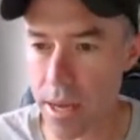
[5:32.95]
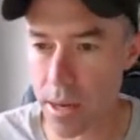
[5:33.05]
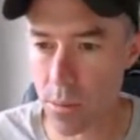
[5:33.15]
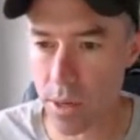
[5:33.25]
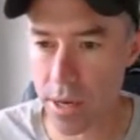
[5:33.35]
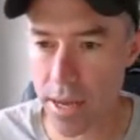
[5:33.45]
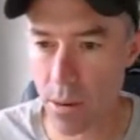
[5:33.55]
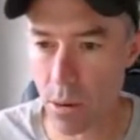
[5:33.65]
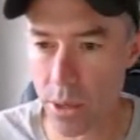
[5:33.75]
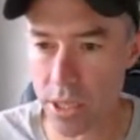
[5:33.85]
and now
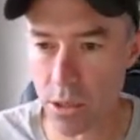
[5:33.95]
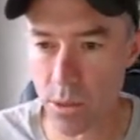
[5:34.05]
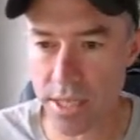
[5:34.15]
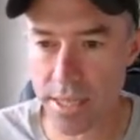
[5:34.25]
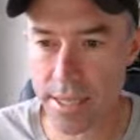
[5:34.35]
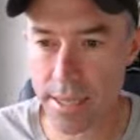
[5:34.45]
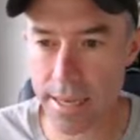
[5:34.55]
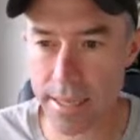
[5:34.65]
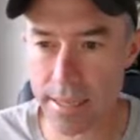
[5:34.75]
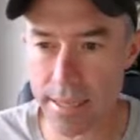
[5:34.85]
what we can do is
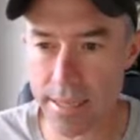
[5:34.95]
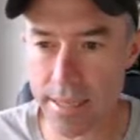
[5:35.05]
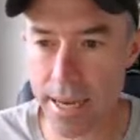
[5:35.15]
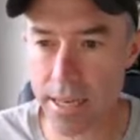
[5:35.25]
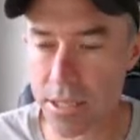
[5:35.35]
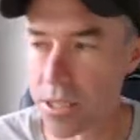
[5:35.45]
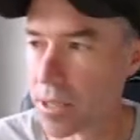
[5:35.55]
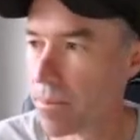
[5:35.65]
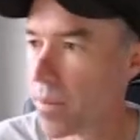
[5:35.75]
select this text,